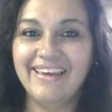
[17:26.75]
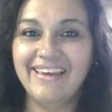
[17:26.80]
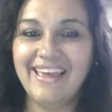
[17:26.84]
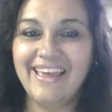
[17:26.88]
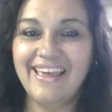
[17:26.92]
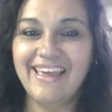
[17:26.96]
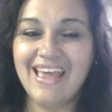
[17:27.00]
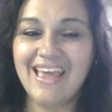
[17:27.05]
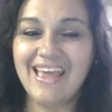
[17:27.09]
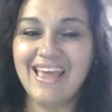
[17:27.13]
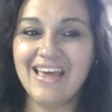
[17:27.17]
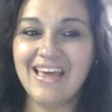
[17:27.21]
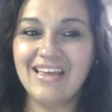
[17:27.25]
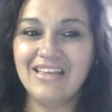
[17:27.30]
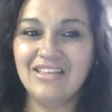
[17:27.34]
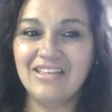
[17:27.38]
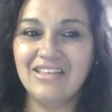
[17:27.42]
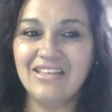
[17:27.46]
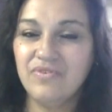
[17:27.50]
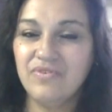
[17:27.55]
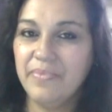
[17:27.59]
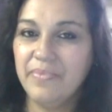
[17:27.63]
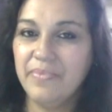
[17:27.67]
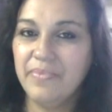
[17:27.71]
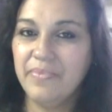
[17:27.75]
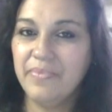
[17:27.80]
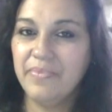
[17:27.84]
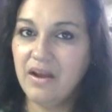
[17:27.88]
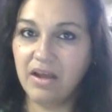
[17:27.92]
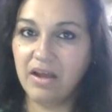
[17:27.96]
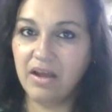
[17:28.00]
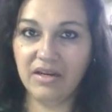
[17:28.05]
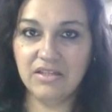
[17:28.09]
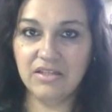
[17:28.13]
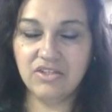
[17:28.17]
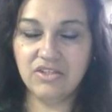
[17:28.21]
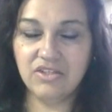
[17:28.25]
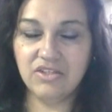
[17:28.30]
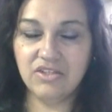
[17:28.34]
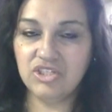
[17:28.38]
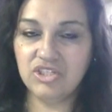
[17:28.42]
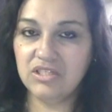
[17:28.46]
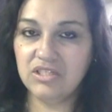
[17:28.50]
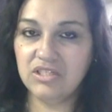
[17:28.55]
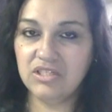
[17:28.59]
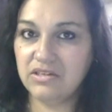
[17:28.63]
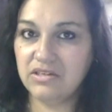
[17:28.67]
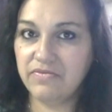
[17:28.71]
And from then on, it's
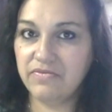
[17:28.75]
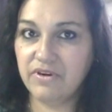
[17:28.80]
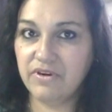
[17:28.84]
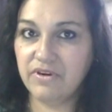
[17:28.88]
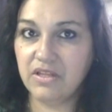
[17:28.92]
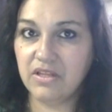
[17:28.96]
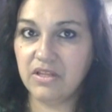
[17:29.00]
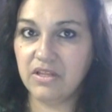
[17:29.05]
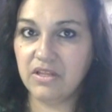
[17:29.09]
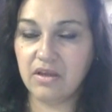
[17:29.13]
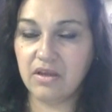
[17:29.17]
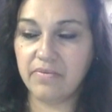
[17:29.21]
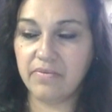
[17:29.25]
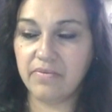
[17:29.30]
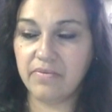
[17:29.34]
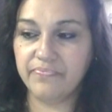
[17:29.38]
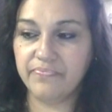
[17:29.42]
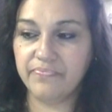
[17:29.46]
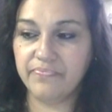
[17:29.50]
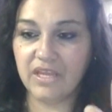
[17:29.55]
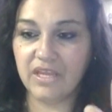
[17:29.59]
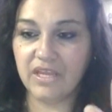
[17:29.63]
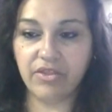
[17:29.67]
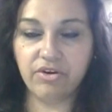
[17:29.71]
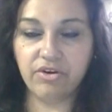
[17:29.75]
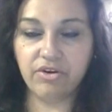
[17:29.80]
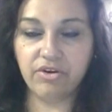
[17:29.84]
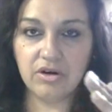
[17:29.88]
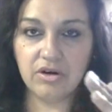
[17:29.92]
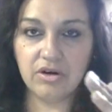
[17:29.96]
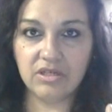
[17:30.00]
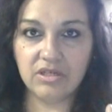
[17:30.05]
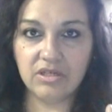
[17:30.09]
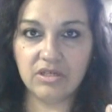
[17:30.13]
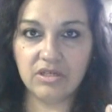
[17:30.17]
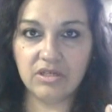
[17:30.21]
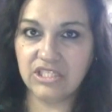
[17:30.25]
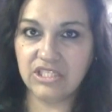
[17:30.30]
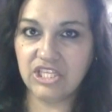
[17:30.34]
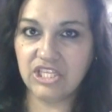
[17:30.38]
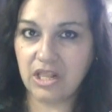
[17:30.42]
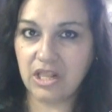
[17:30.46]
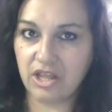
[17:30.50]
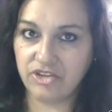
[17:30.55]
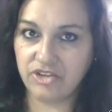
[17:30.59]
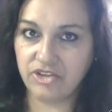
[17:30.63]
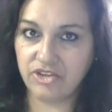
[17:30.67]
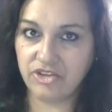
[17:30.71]
just different um, other sexy
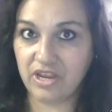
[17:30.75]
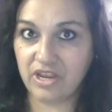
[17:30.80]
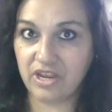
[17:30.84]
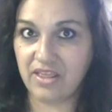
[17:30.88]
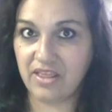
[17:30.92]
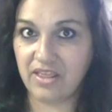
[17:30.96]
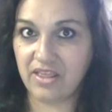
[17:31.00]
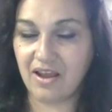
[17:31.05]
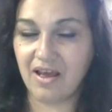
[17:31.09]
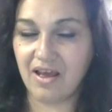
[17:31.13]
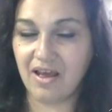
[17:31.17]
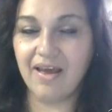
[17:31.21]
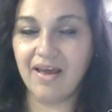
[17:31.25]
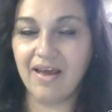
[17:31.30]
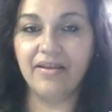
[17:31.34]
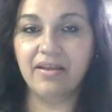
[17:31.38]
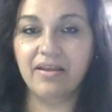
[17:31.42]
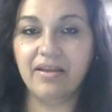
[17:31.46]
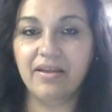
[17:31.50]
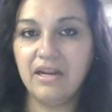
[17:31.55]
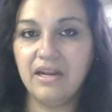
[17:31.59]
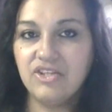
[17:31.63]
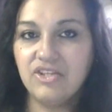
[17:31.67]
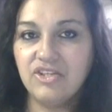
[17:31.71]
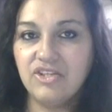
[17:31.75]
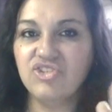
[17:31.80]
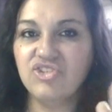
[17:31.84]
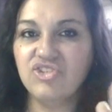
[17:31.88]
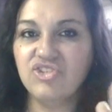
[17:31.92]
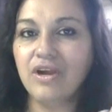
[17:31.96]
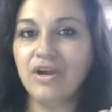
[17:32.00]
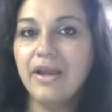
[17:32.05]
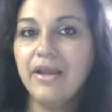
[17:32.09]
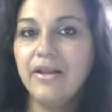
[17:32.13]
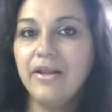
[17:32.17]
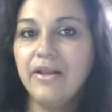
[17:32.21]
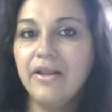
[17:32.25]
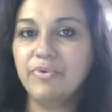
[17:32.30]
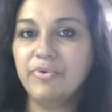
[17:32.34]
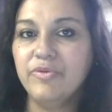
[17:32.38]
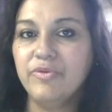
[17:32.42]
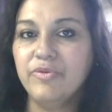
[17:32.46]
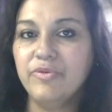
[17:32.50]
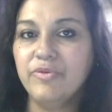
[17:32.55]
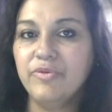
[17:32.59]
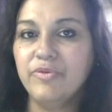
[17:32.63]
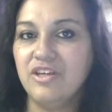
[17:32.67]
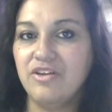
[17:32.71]
lingerie that I got. And I just try to put
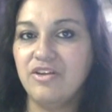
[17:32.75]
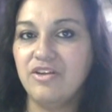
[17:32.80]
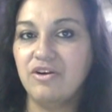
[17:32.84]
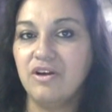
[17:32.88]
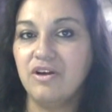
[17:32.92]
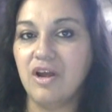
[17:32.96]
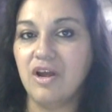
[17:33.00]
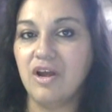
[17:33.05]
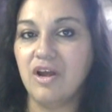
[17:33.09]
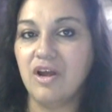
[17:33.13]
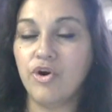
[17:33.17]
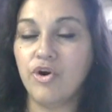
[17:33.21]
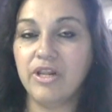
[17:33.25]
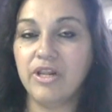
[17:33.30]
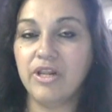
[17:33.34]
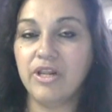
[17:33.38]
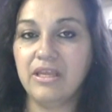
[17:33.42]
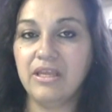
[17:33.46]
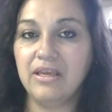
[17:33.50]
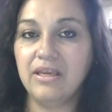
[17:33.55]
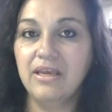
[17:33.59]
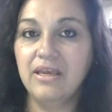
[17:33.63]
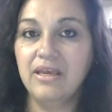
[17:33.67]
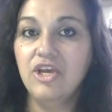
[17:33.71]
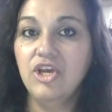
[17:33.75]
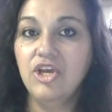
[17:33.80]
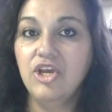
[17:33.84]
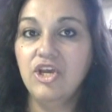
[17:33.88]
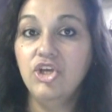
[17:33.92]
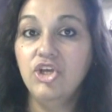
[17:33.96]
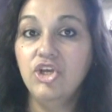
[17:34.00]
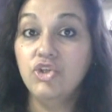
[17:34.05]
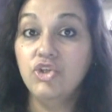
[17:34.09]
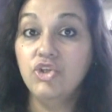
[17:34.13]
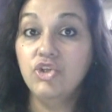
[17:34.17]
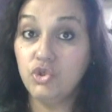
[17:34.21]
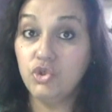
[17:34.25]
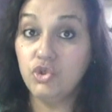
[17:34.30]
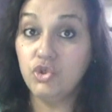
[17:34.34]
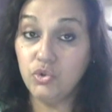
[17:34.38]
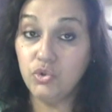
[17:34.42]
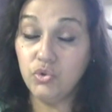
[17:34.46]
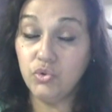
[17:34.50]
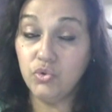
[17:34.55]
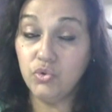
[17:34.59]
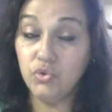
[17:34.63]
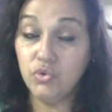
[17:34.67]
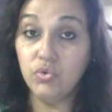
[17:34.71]
them together accordingly
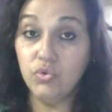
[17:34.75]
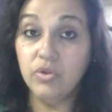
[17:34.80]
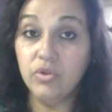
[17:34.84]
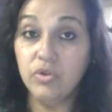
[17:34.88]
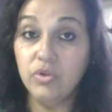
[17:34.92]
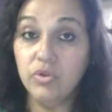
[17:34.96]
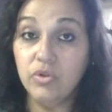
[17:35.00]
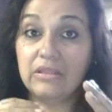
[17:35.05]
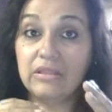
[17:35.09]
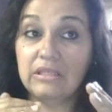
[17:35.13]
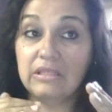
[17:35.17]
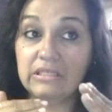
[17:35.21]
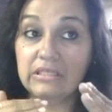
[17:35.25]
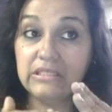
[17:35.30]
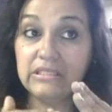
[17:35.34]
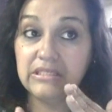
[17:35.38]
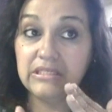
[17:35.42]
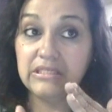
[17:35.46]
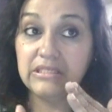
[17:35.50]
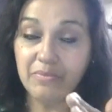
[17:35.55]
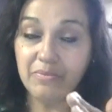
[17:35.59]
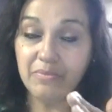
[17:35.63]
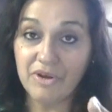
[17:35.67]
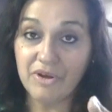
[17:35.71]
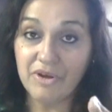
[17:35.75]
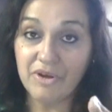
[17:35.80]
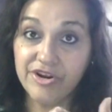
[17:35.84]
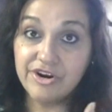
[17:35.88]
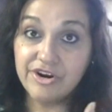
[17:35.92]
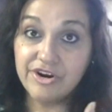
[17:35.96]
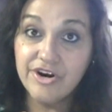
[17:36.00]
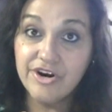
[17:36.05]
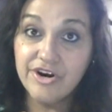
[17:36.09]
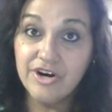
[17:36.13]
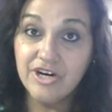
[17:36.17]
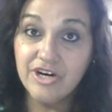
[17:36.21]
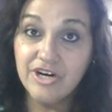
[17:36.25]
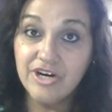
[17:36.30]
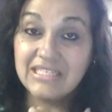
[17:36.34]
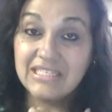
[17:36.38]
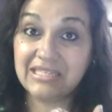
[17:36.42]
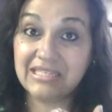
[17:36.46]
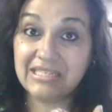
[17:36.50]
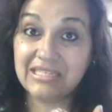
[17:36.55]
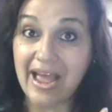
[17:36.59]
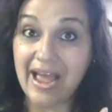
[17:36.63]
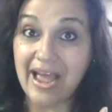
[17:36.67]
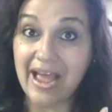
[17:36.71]
to the similar
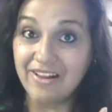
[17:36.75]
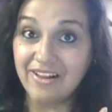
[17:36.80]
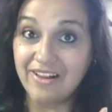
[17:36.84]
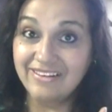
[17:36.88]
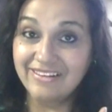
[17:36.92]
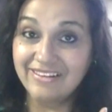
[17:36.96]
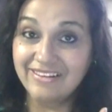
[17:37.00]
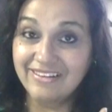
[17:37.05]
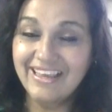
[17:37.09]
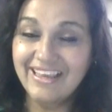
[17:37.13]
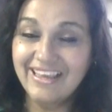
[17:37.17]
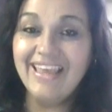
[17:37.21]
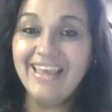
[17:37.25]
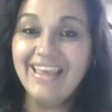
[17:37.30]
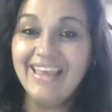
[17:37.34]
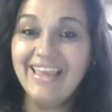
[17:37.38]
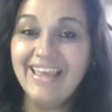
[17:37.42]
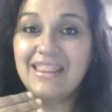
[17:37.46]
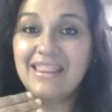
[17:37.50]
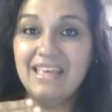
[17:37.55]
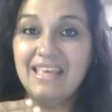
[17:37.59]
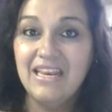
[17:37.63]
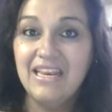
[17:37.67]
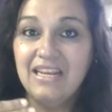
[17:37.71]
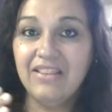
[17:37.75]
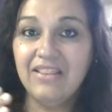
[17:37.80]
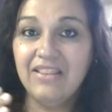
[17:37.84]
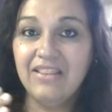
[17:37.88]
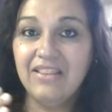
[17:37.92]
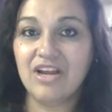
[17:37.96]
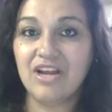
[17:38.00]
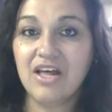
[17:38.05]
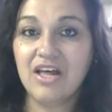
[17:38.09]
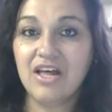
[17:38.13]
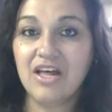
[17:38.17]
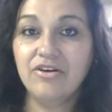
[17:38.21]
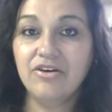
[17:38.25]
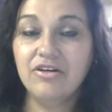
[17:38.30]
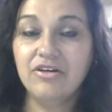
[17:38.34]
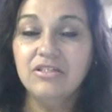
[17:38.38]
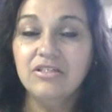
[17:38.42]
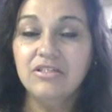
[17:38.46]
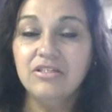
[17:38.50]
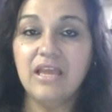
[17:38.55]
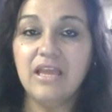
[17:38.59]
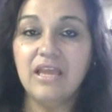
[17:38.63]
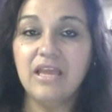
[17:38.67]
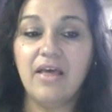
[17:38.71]
style and then in their
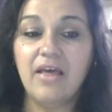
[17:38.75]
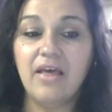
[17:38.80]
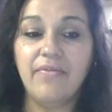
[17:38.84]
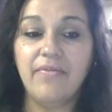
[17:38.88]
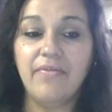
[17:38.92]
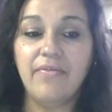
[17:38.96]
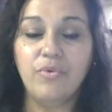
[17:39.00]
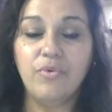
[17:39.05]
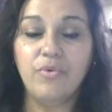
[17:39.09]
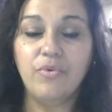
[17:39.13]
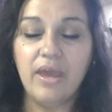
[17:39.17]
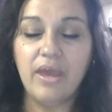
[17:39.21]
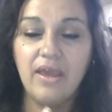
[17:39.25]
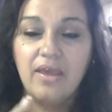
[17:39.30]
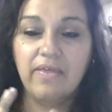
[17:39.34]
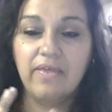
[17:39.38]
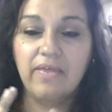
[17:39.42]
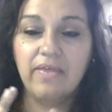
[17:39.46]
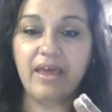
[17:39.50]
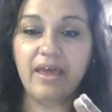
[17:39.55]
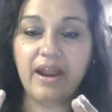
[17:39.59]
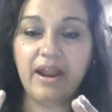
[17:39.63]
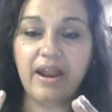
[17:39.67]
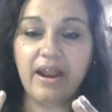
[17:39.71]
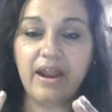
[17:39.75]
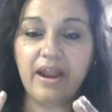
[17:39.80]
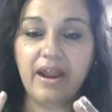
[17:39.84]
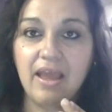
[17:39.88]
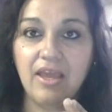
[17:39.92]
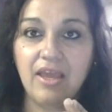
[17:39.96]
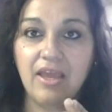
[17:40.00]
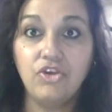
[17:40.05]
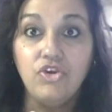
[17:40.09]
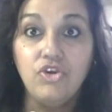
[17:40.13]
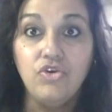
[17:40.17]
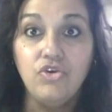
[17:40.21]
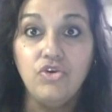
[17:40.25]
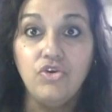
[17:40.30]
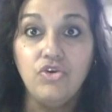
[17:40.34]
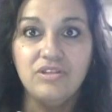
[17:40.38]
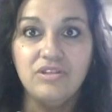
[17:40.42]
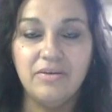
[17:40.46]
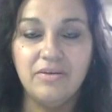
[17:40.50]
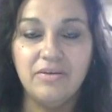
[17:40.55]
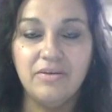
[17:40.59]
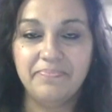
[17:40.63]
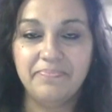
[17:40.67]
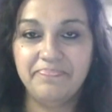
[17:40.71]
colors and the way that I use
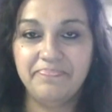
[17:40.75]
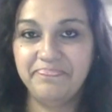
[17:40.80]
them